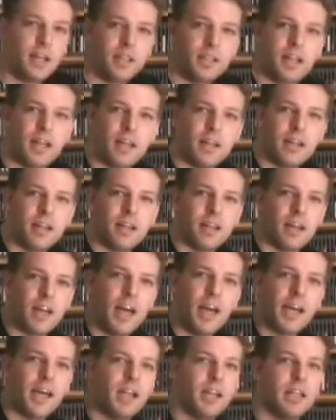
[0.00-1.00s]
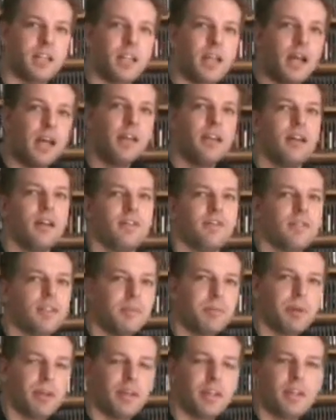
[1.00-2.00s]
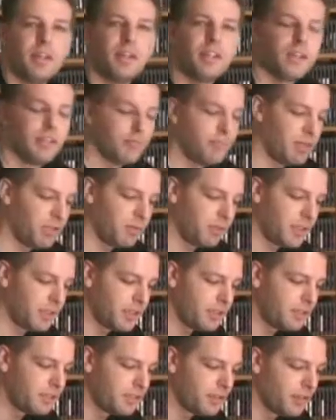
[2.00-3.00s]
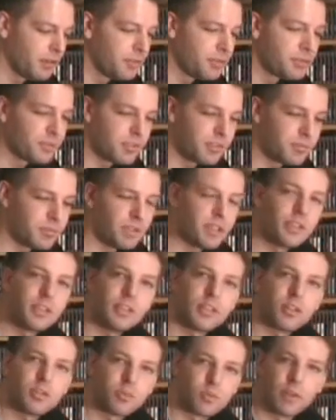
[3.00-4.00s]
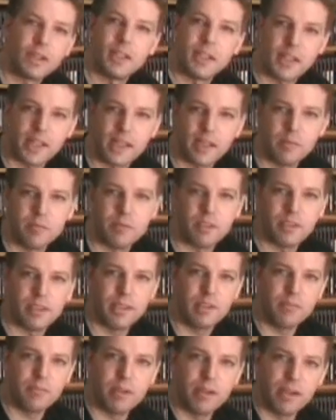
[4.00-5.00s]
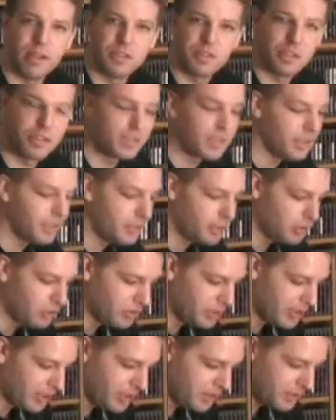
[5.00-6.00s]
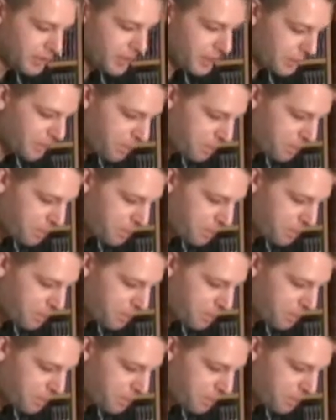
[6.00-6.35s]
I got a lot off eBay. By the way, this show should be renamed eBay Junkie Tuesdays.